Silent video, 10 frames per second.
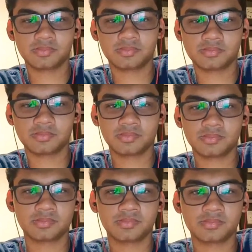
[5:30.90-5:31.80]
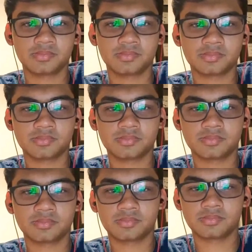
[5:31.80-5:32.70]

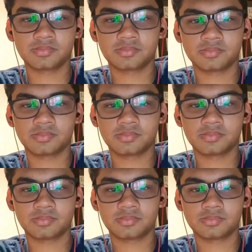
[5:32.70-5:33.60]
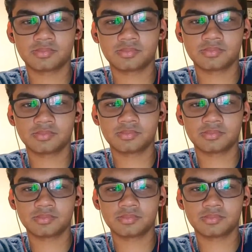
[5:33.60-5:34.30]
The person shown says nothing.